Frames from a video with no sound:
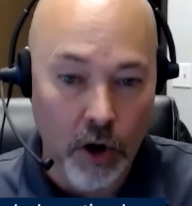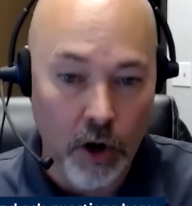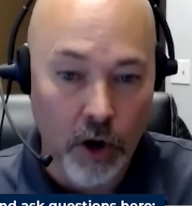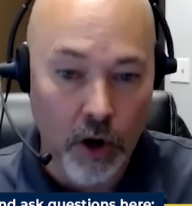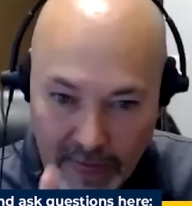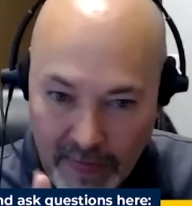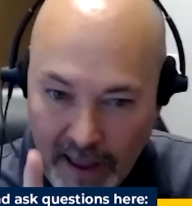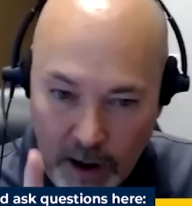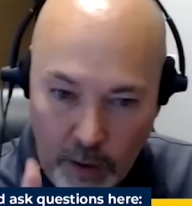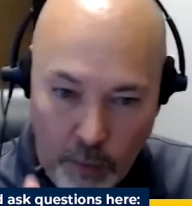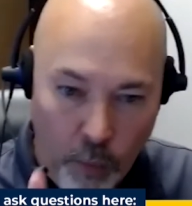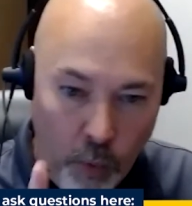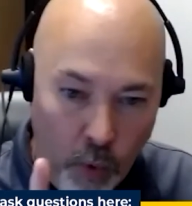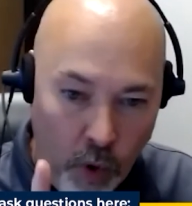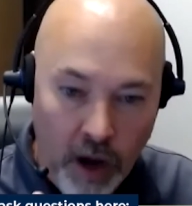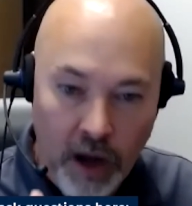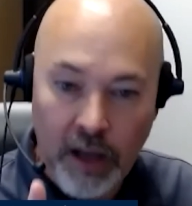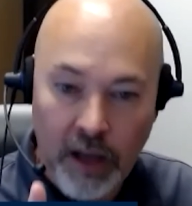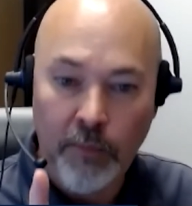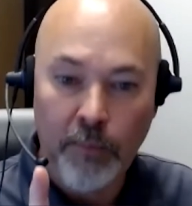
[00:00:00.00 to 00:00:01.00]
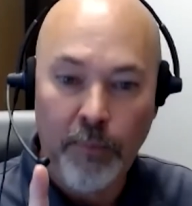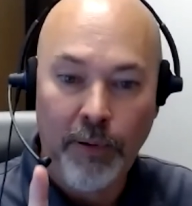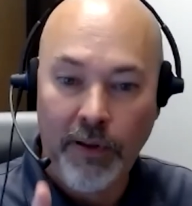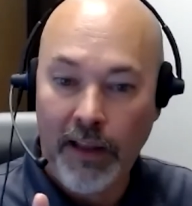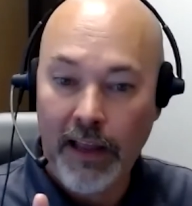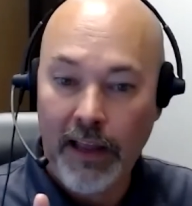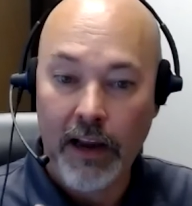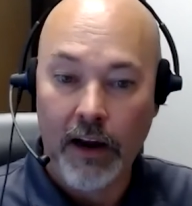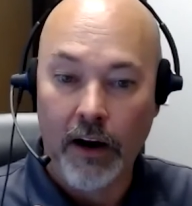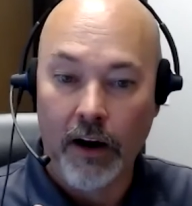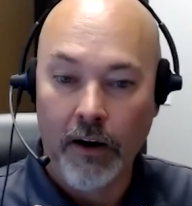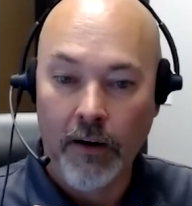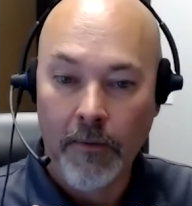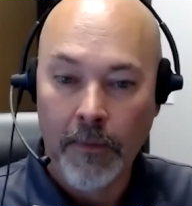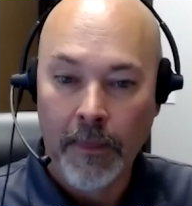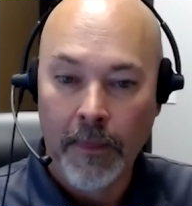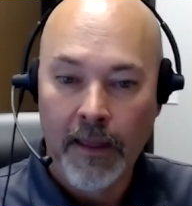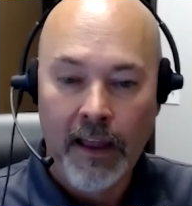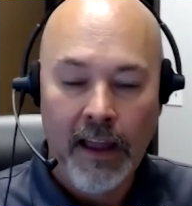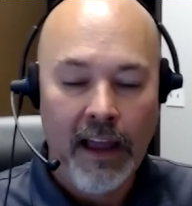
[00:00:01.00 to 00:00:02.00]
And that one player
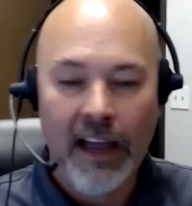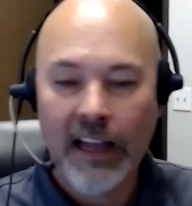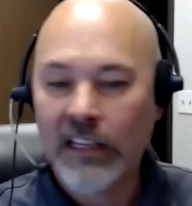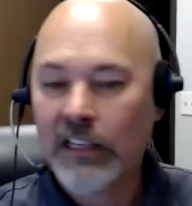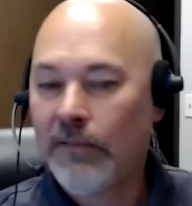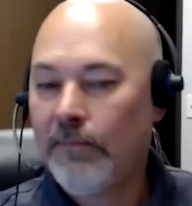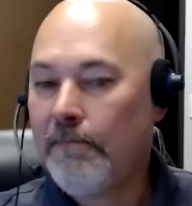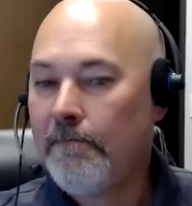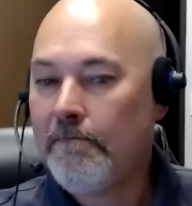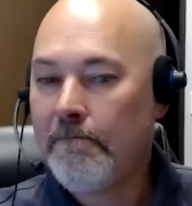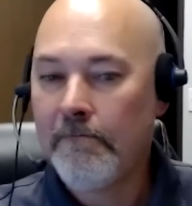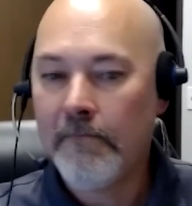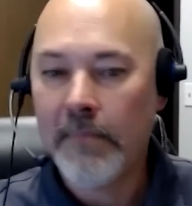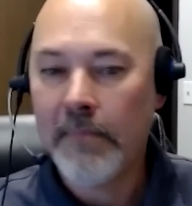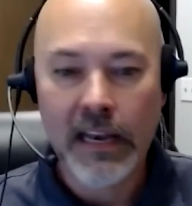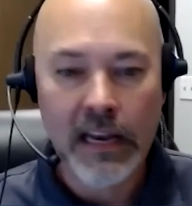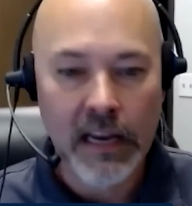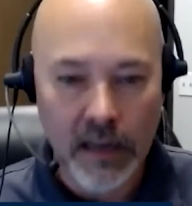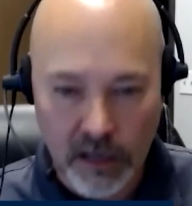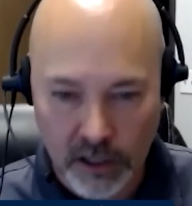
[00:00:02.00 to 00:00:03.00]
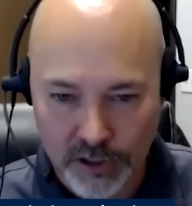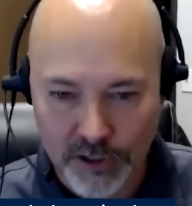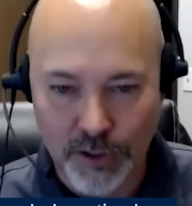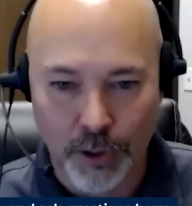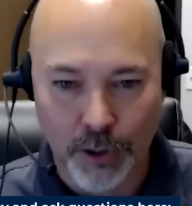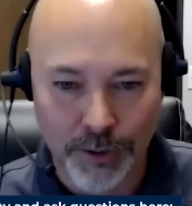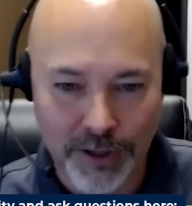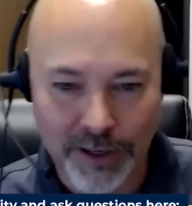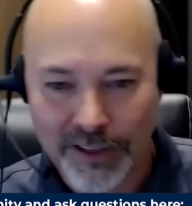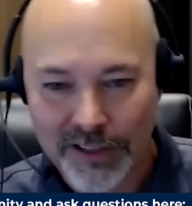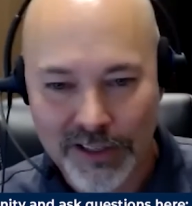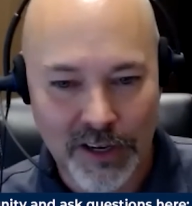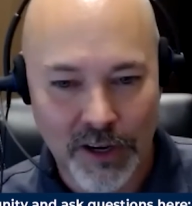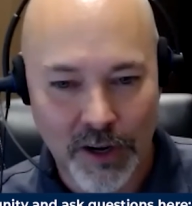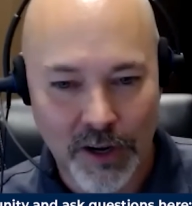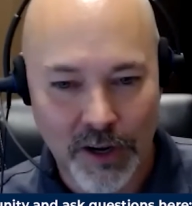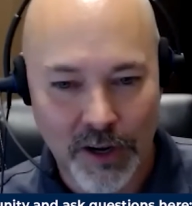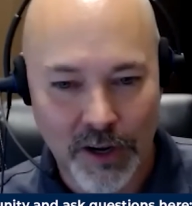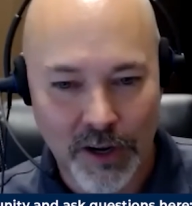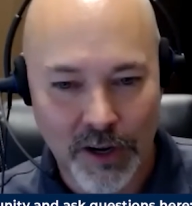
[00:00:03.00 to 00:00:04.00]
has many consultants and
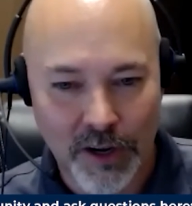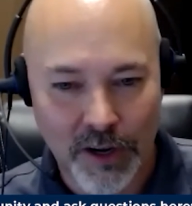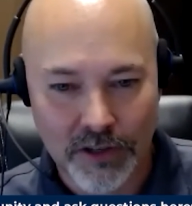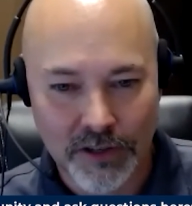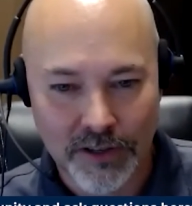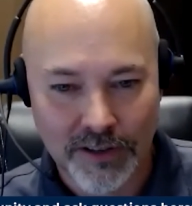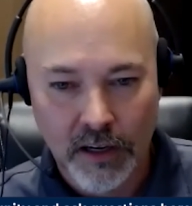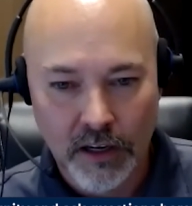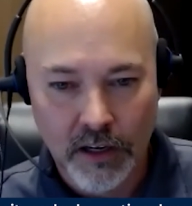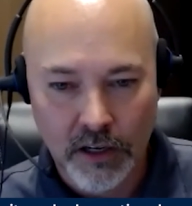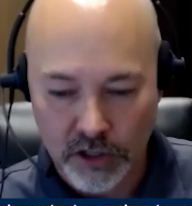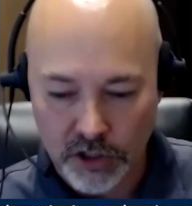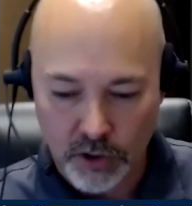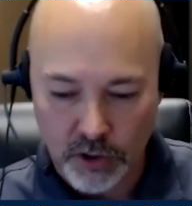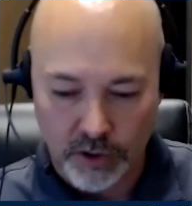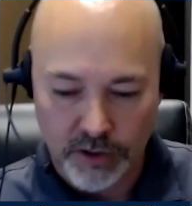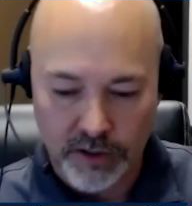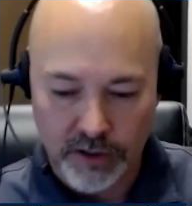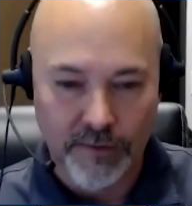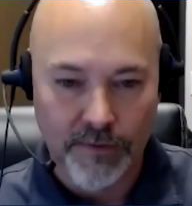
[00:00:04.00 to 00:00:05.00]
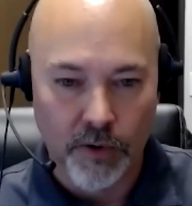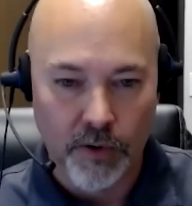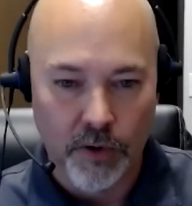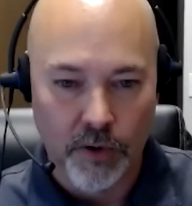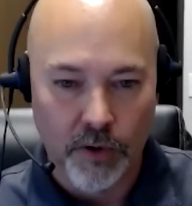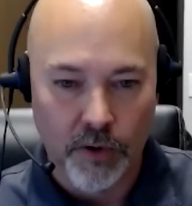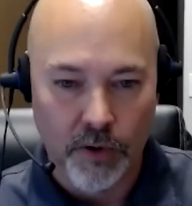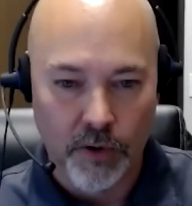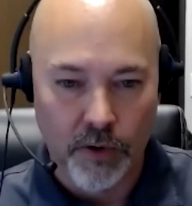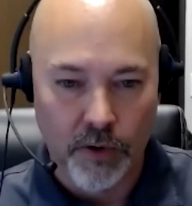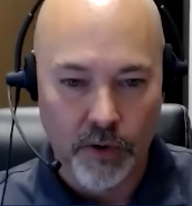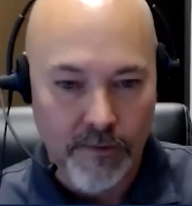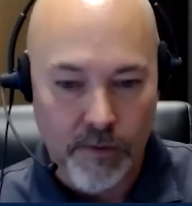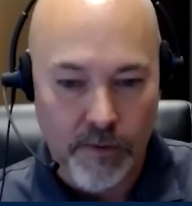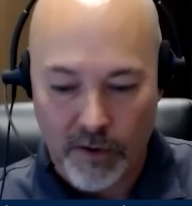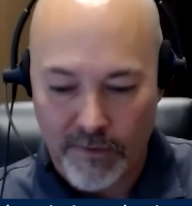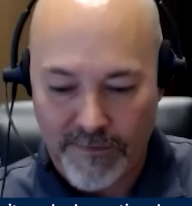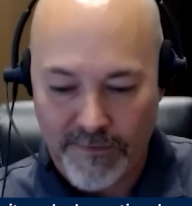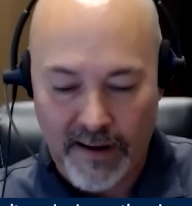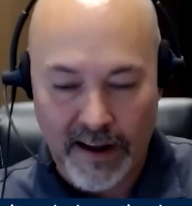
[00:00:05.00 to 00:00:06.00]
coaches, consulting for
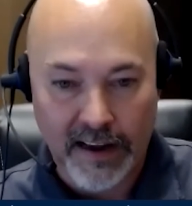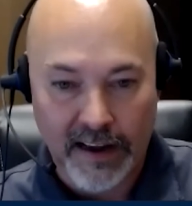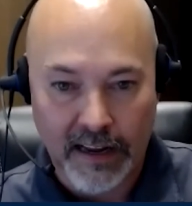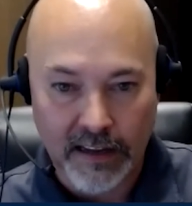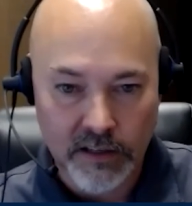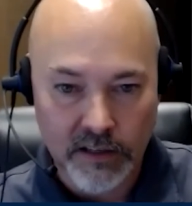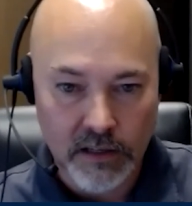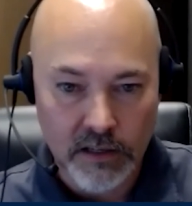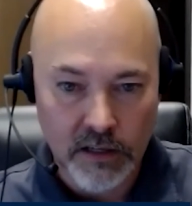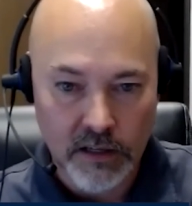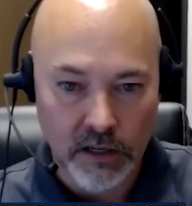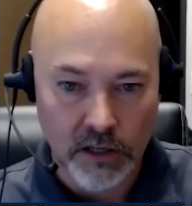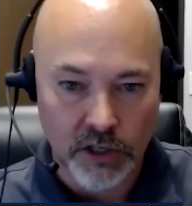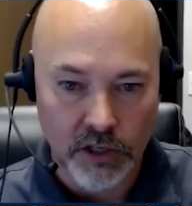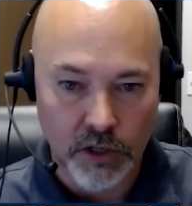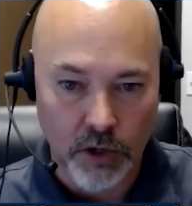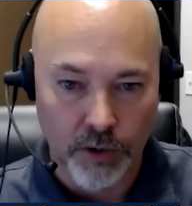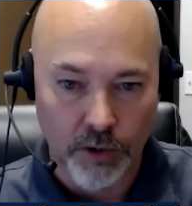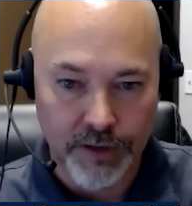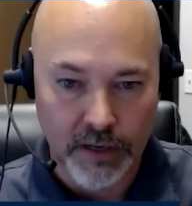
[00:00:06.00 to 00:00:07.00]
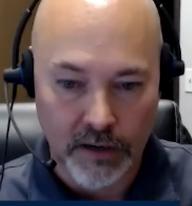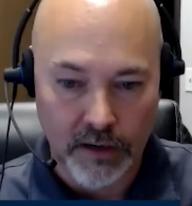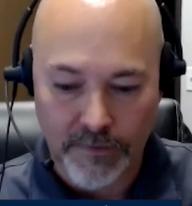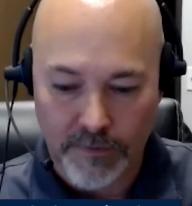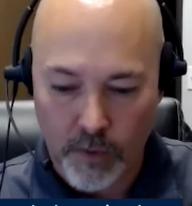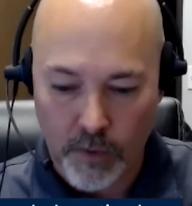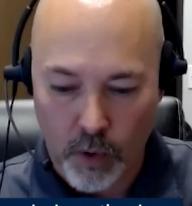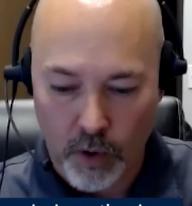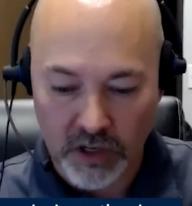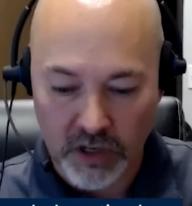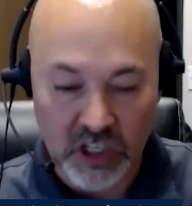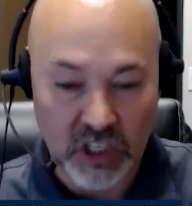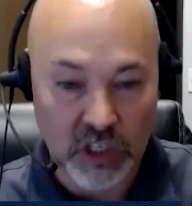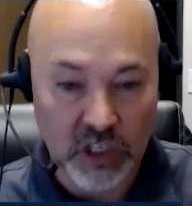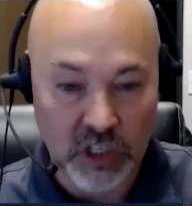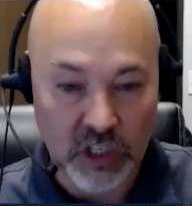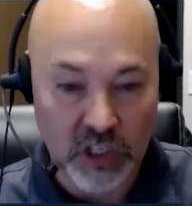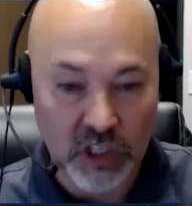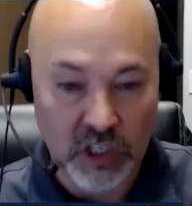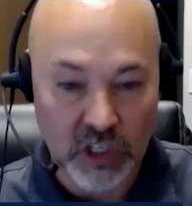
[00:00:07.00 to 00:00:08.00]
finances, consulting for
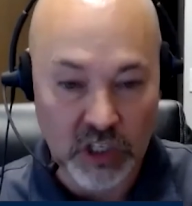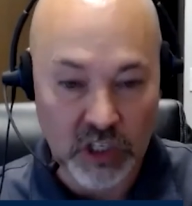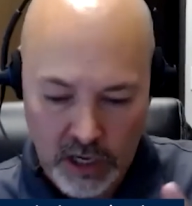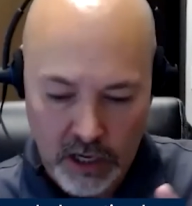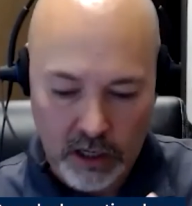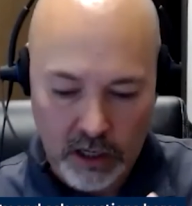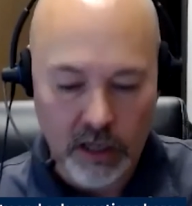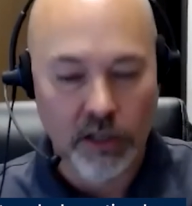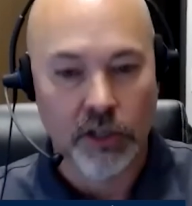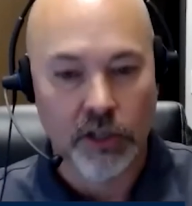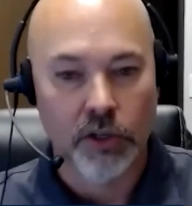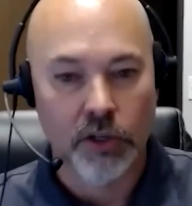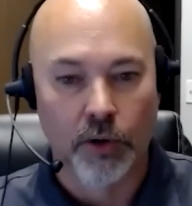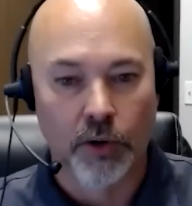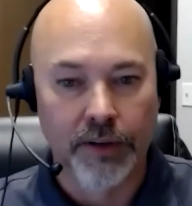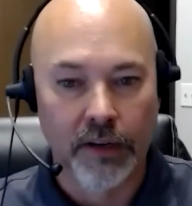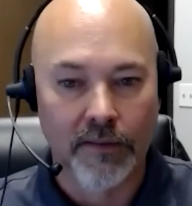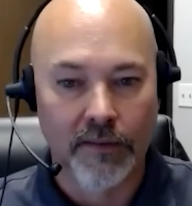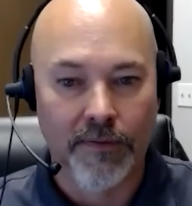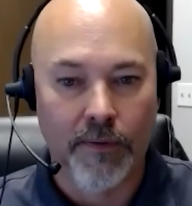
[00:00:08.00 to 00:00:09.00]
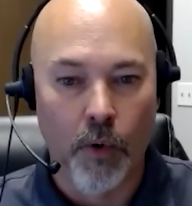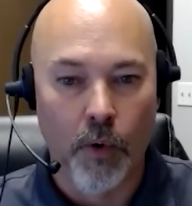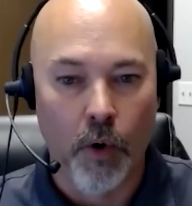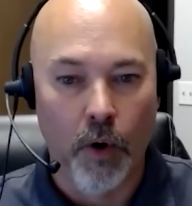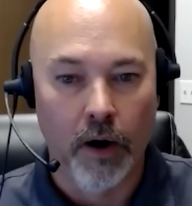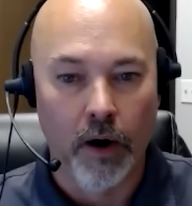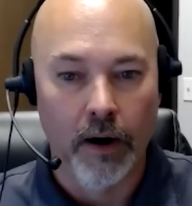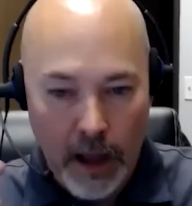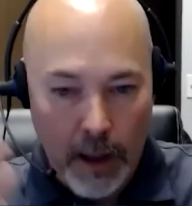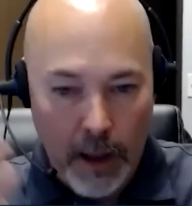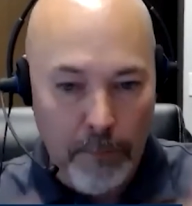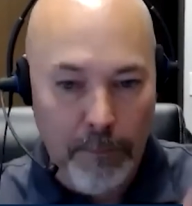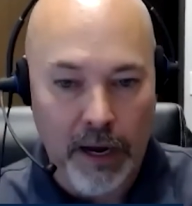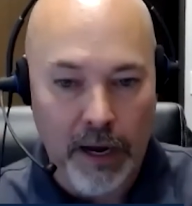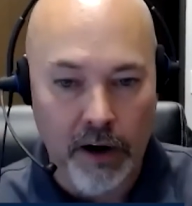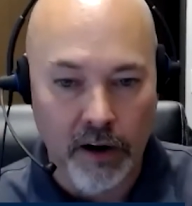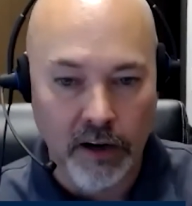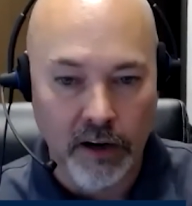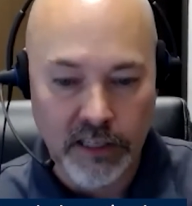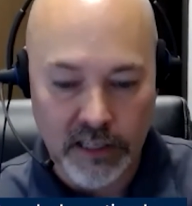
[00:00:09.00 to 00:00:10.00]
speech, consulting for
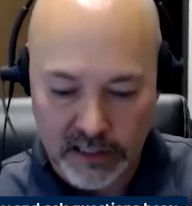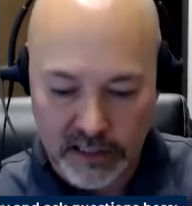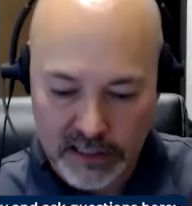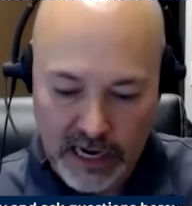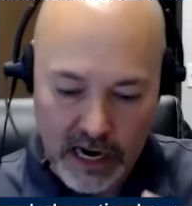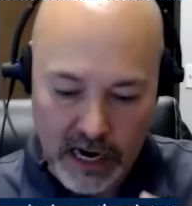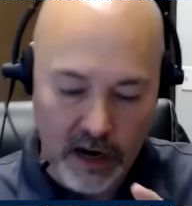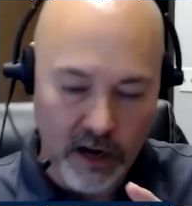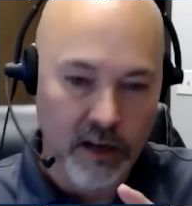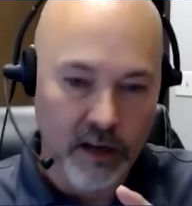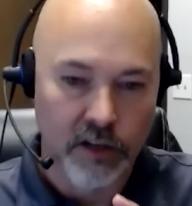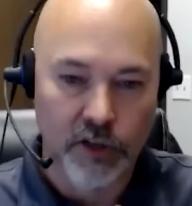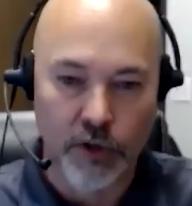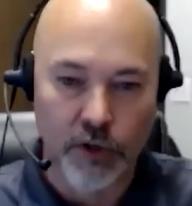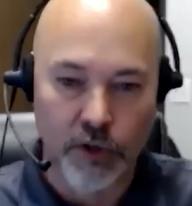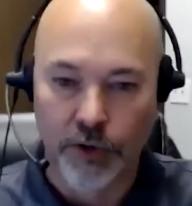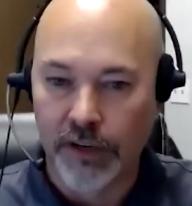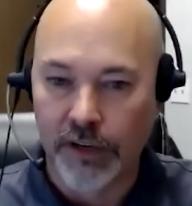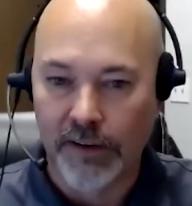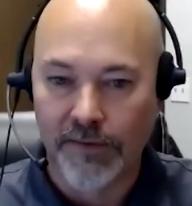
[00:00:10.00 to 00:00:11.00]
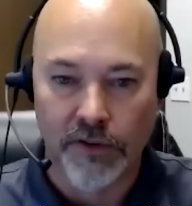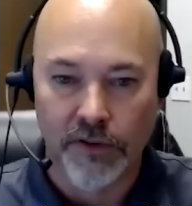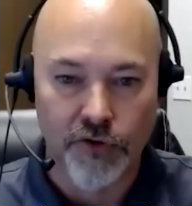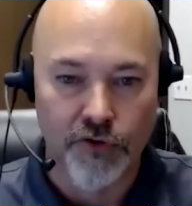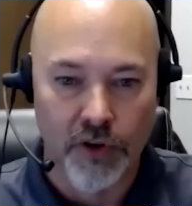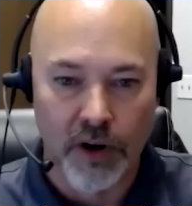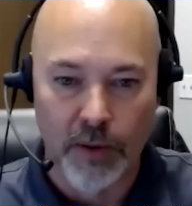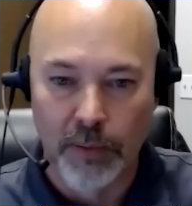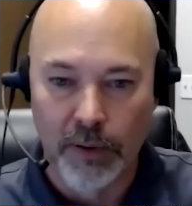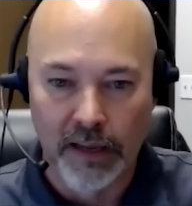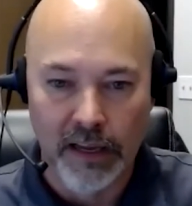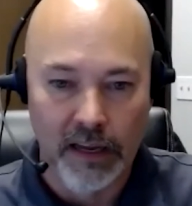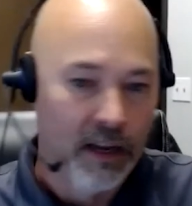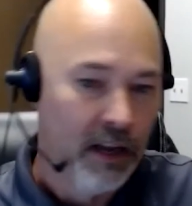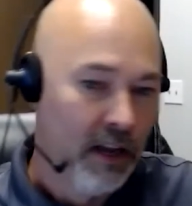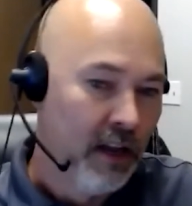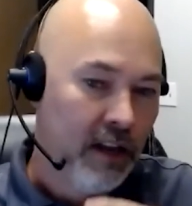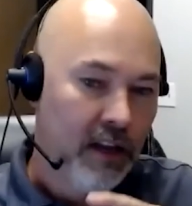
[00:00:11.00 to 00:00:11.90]
appearance and attire, consulting for dribbling,